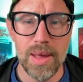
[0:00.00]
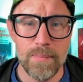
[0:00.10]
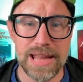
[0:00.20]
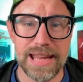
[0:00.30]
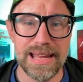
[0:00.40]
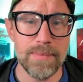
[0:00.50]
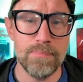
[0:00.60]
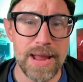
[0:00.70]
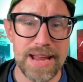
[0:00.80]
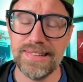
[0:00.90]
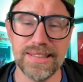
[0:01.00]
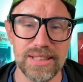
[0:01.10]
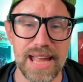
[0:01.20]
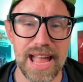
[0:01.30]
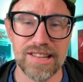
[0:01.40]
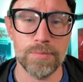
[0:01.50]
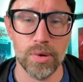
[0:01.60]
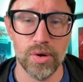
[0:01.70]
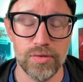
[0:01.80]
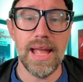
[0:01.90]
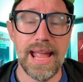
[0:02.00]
making it basically hexproof,